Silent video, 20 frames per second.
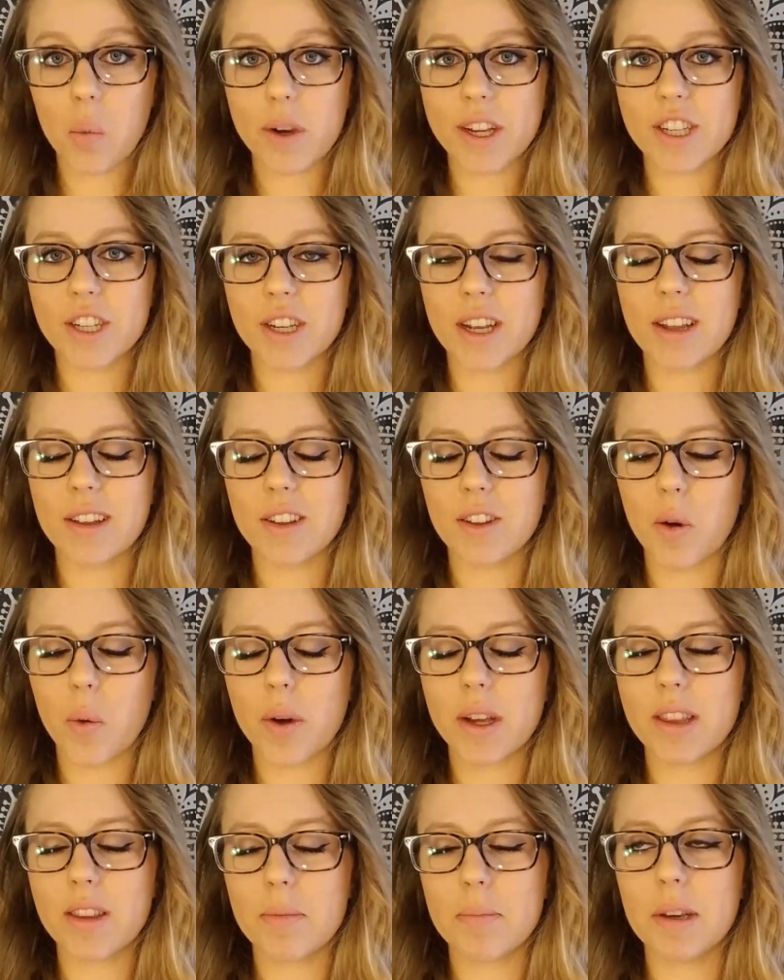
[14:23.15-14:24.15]
which is
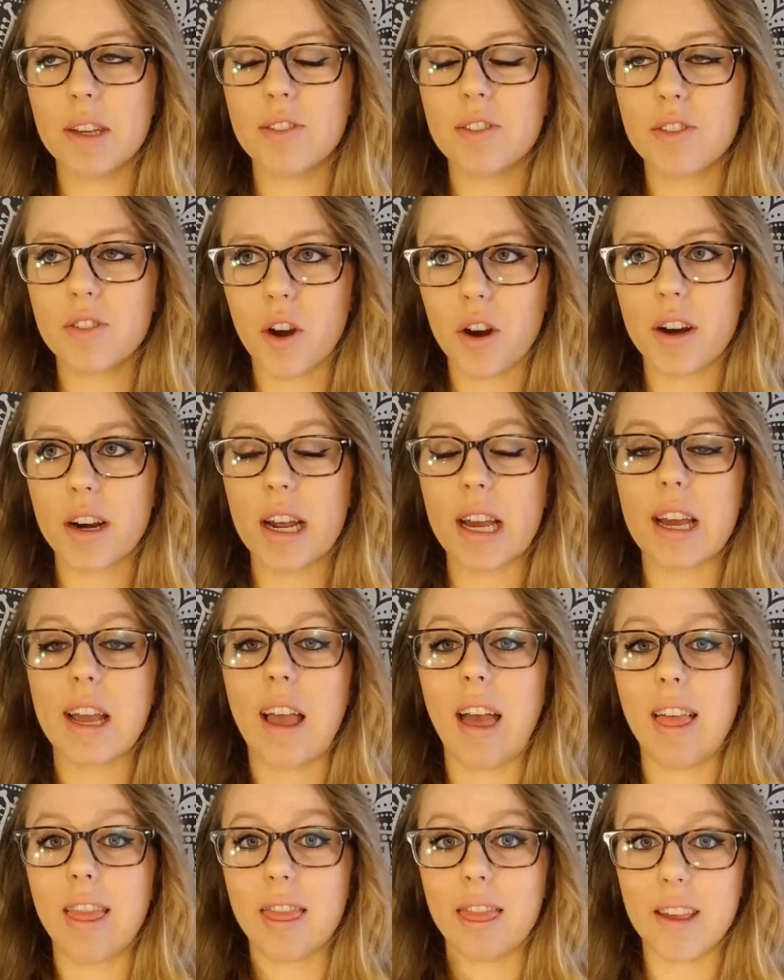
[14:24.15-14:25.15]
going to be
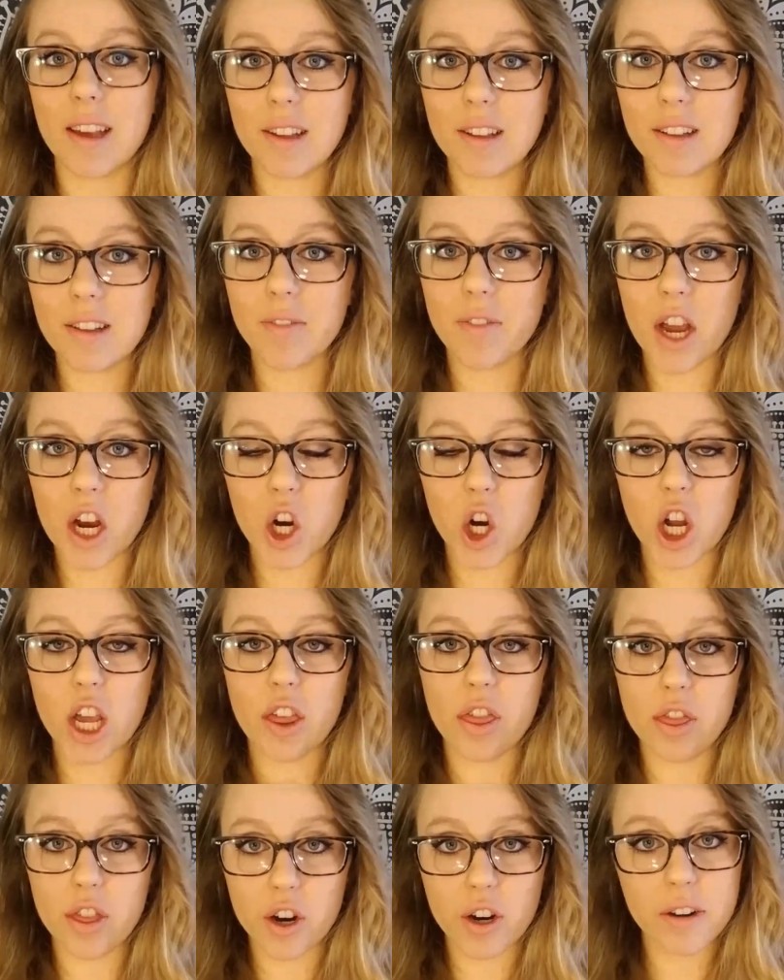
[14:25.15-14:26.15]
starting this very
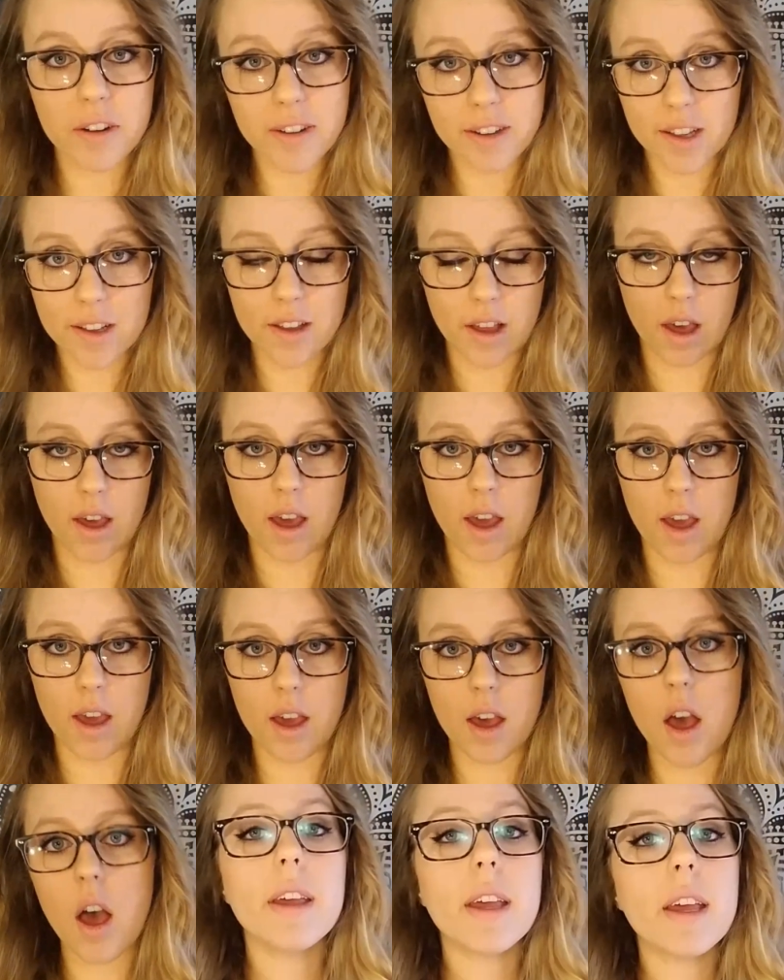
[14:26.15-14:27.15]

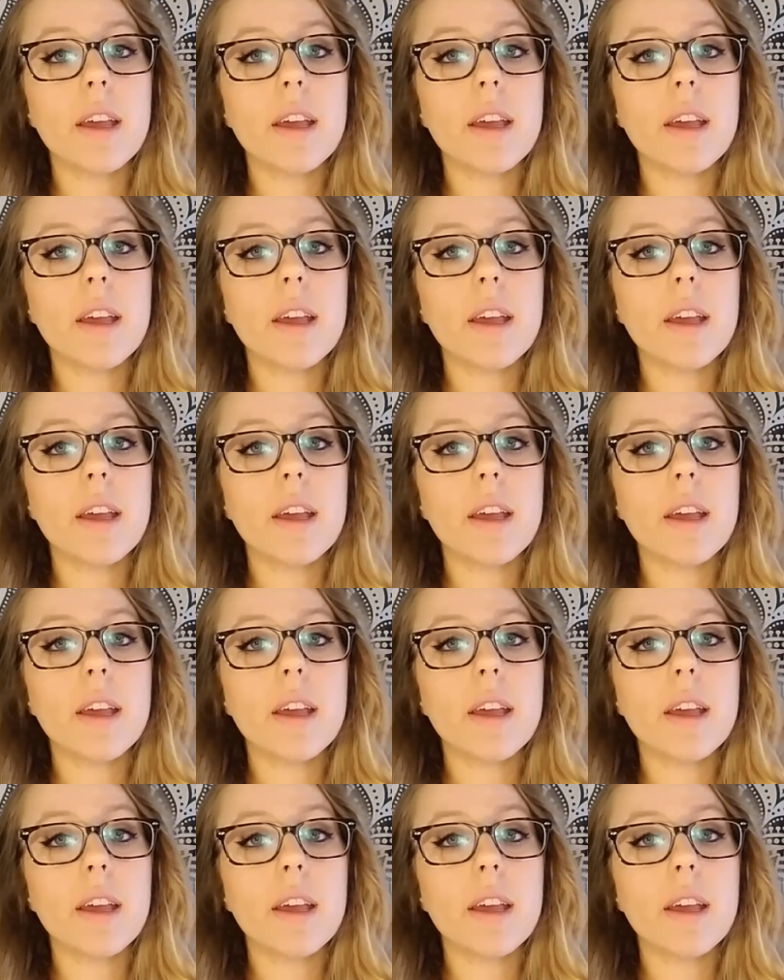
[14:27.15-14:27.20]
Thursday,